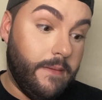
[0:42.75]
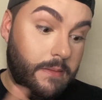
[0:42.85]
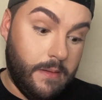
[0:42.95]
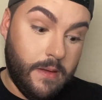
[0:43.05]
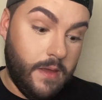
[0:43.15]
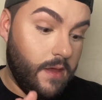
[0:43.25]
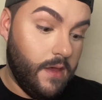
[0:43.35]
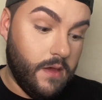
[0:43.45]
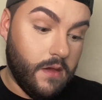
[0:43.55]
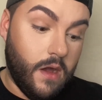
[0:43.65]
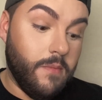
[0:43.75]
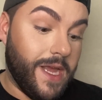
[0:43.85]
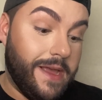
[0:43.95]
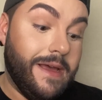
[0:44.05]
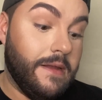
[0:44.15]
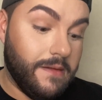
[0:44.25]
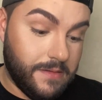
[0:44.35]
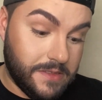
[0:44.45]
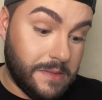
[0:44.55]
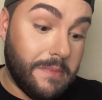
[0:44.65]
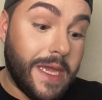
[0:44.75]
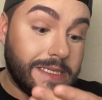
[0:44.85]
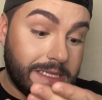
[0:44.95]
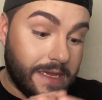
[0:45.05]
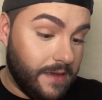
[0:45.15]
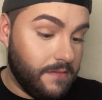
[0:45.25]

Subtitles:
oh my god, it's amazing.